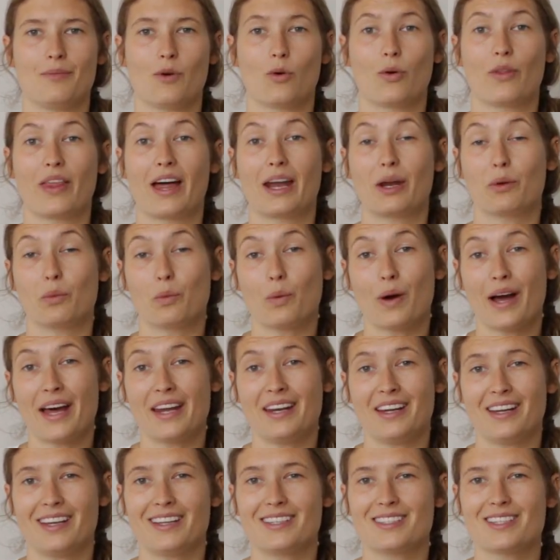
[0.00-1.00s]
or that
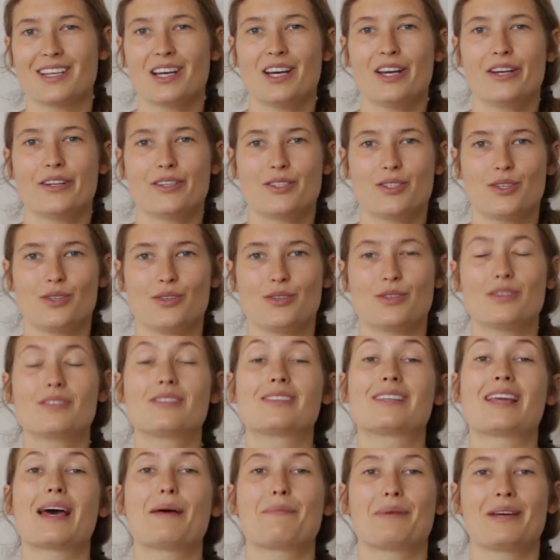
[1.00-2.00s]
awareness to
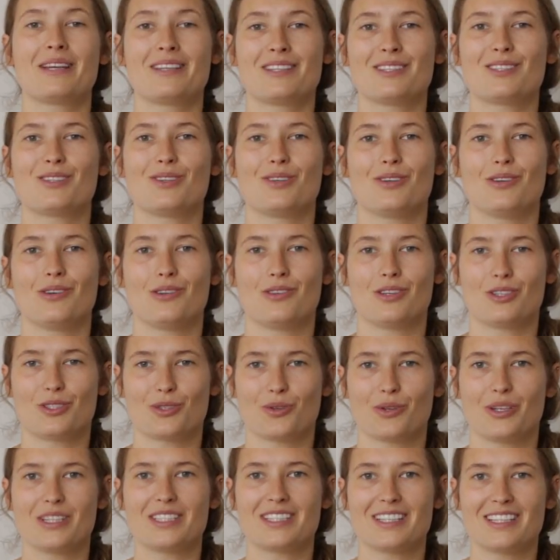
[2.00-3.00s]
step into the
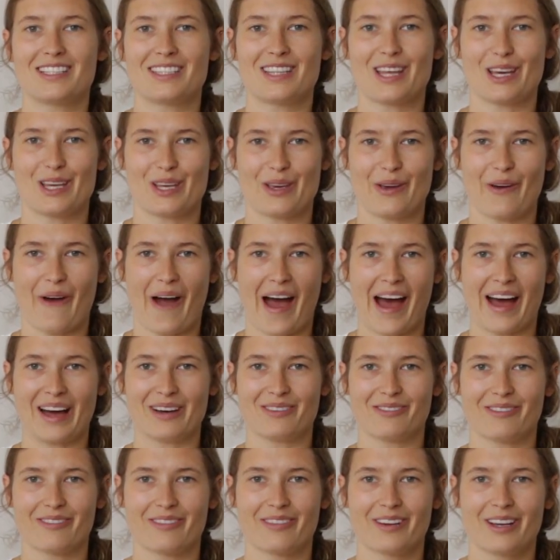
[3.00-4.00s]
choices that you
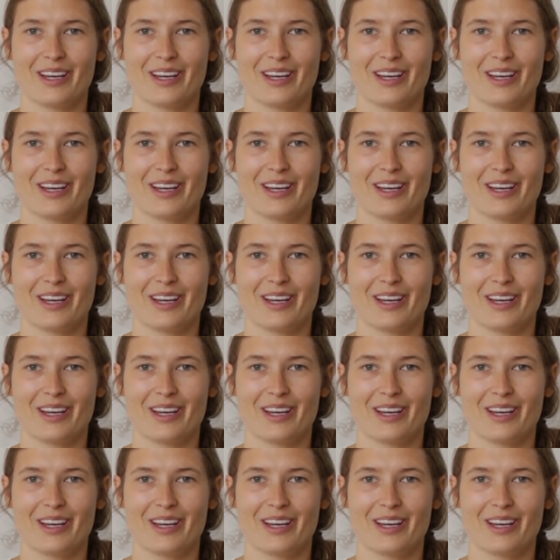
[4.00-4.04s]
have,